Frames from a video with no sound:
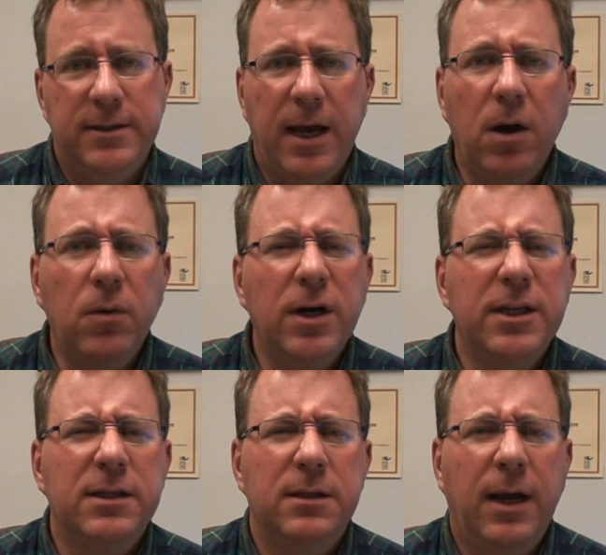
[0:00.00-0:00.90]
How
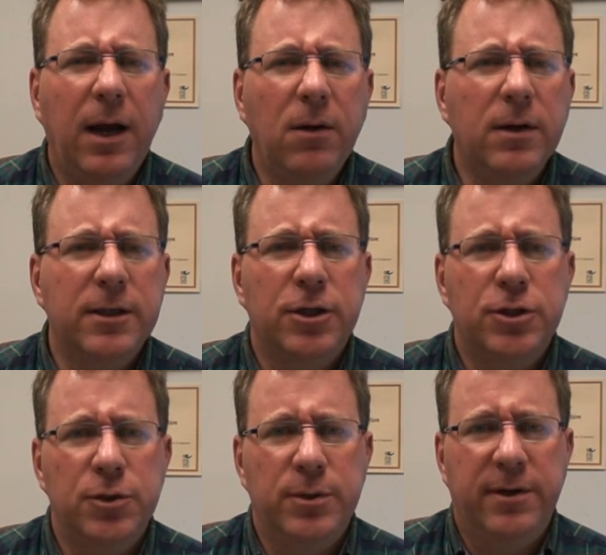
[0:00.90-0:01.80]
are the
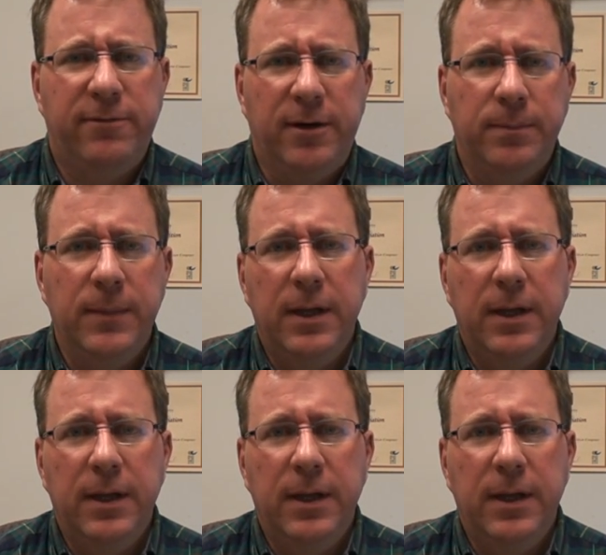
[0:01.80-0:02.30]
two different?